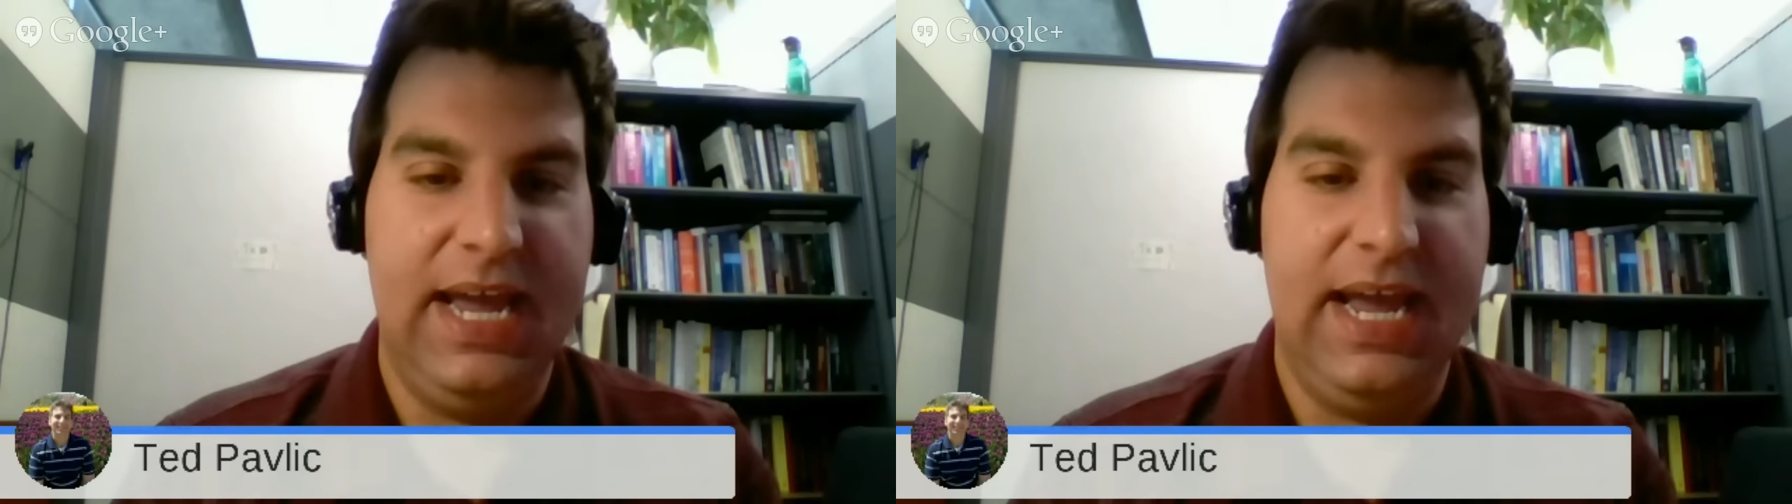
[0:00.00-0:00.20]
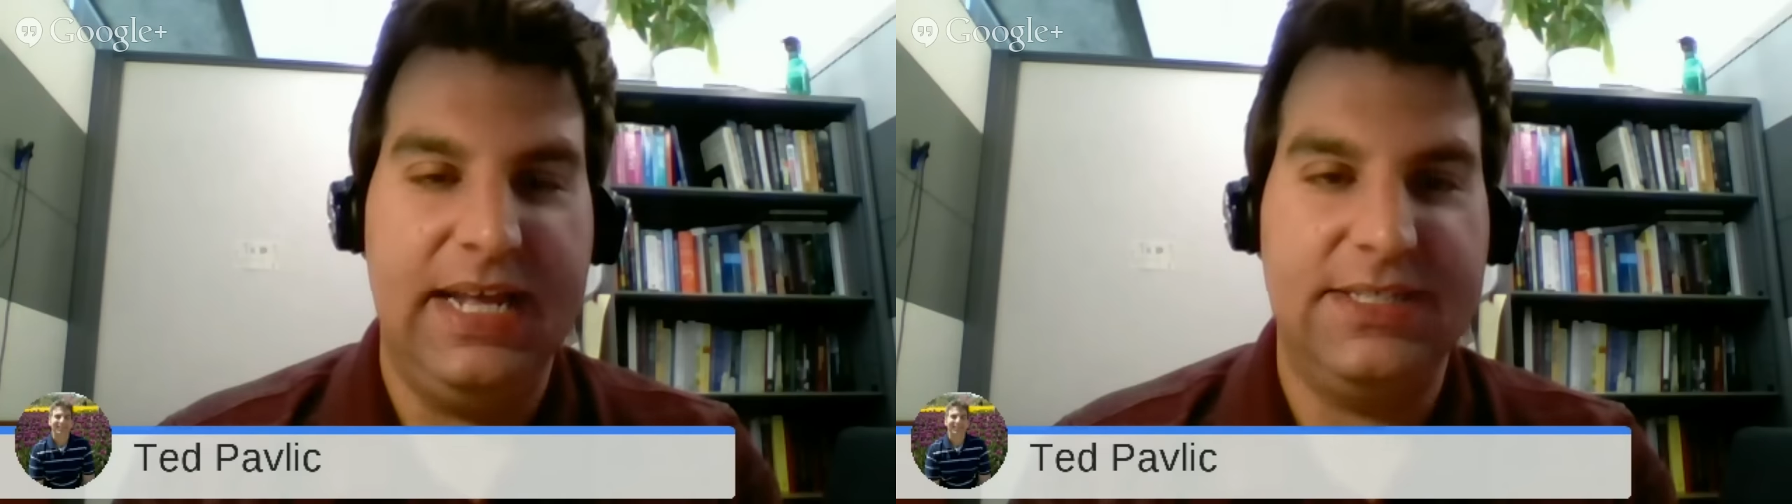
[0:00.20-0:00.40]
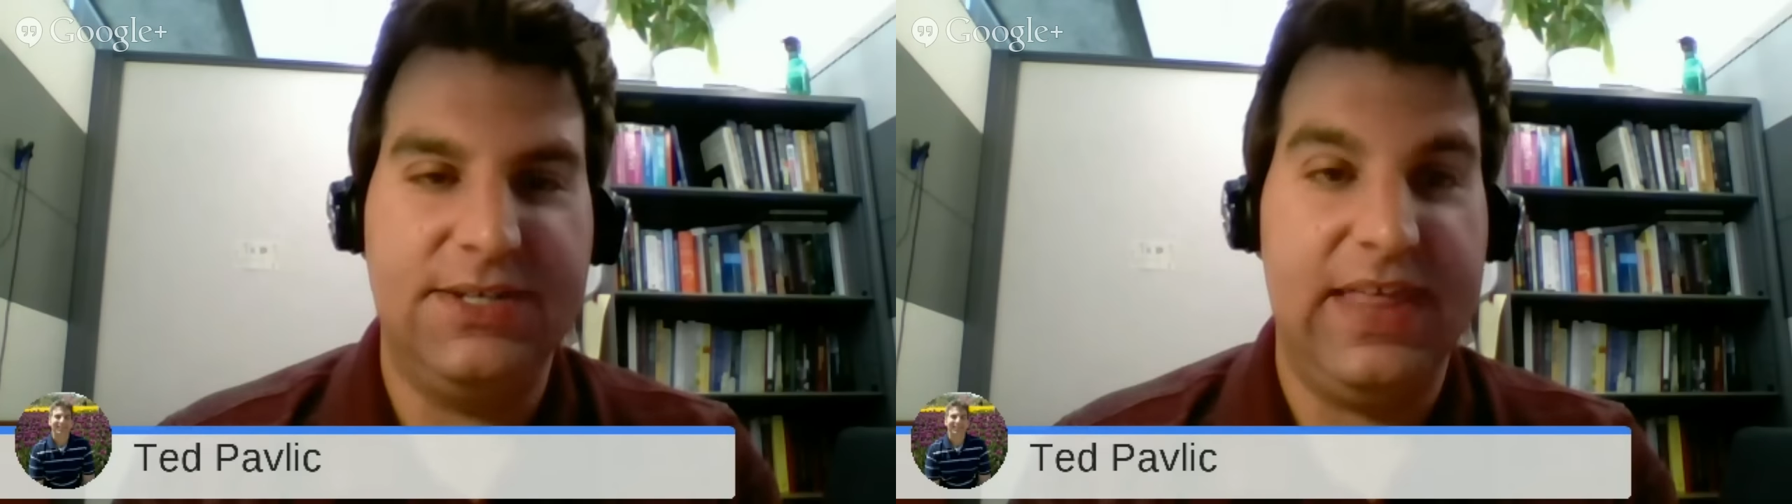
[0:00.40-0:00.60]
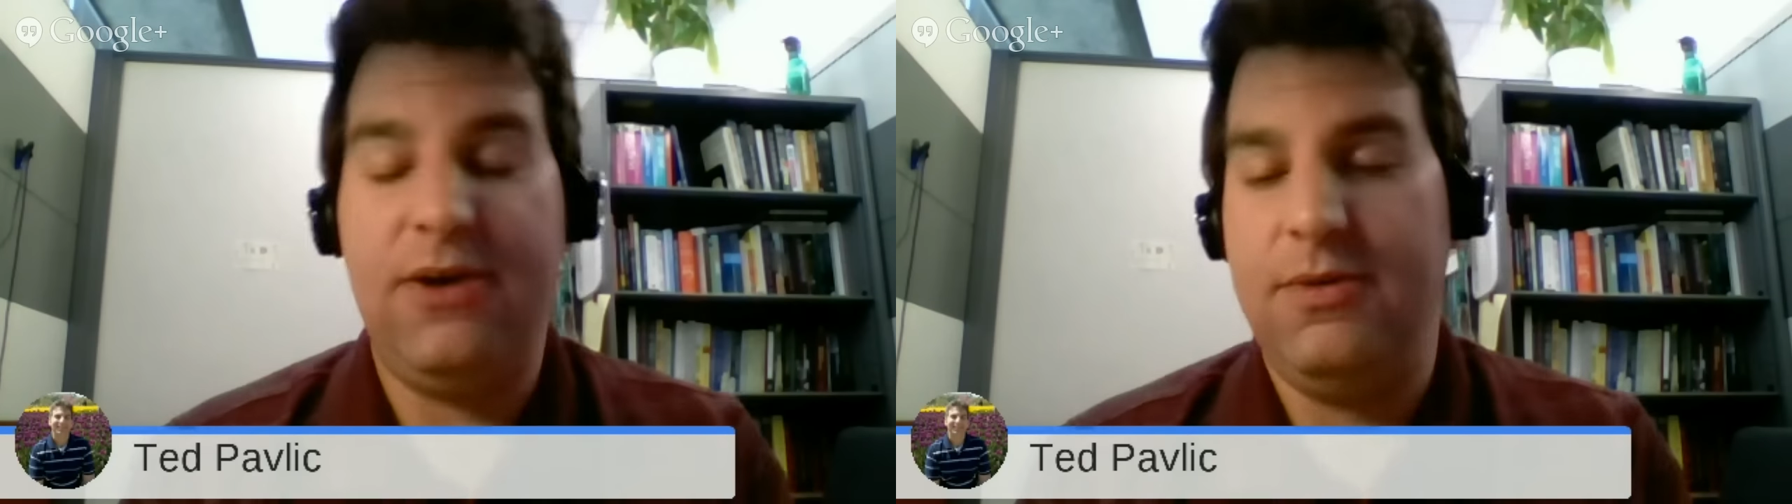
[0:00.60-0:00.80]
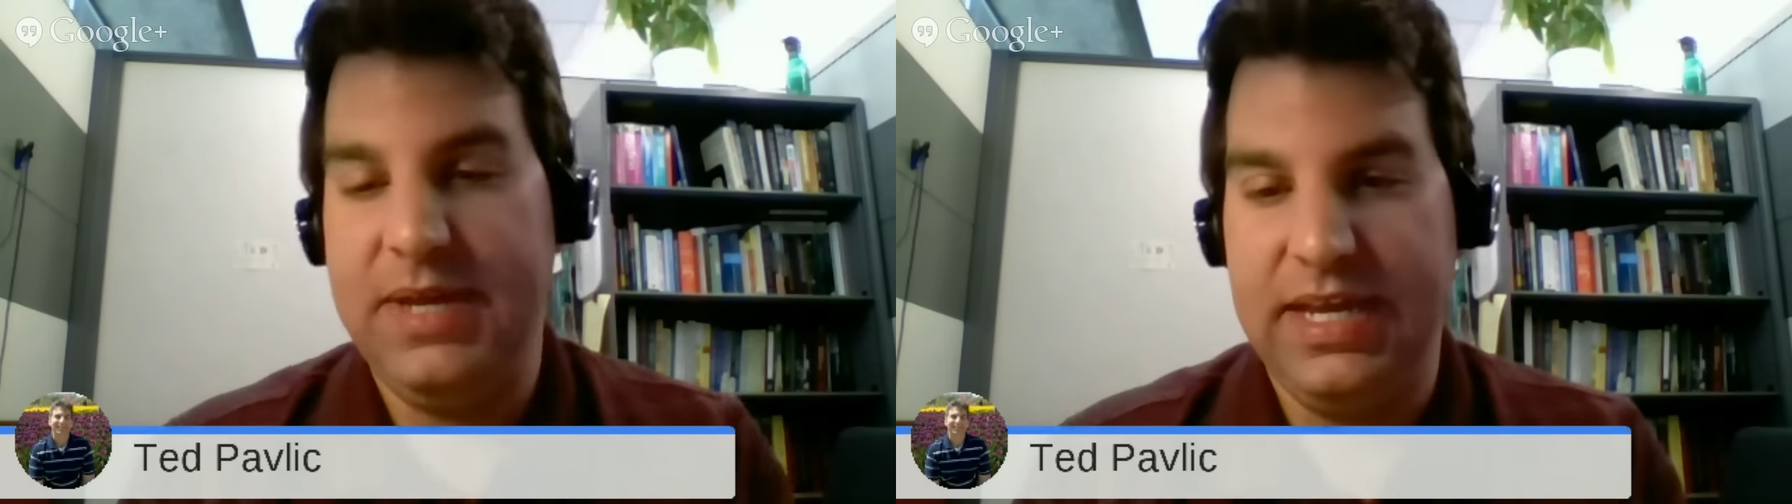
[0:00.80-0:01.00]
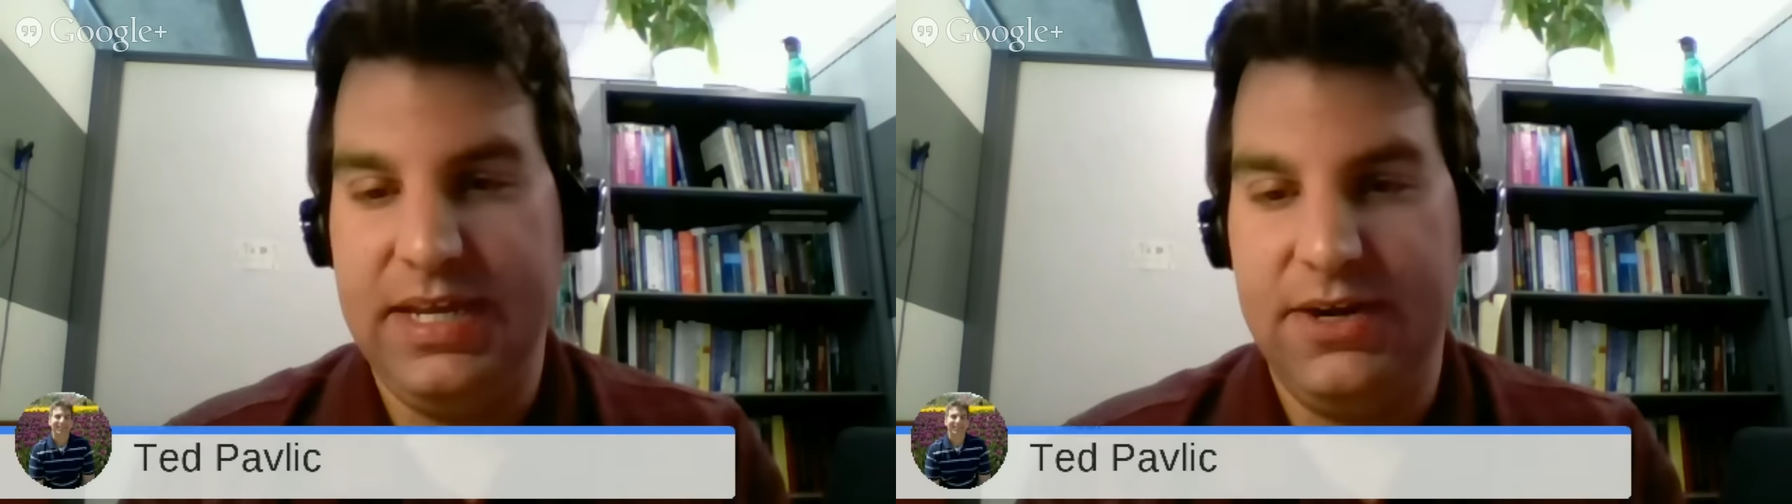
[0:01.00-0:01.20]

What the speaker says: And so that would be,